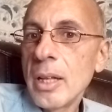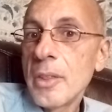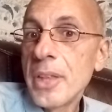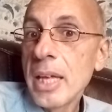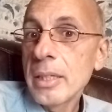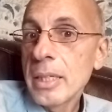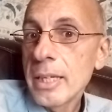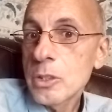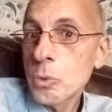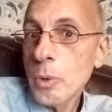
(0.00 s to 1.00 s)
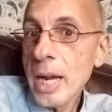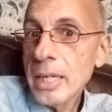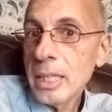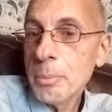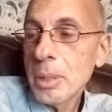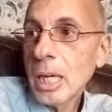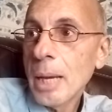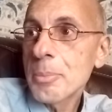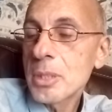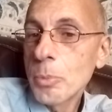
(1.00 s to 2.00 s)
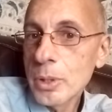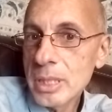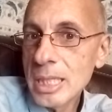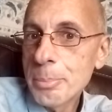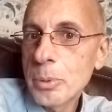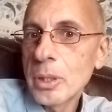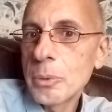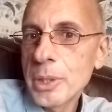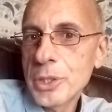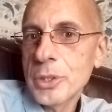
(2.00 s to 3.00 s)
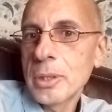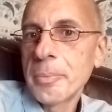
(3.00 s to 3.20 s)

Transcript: Then his writing becomes more deeper and richer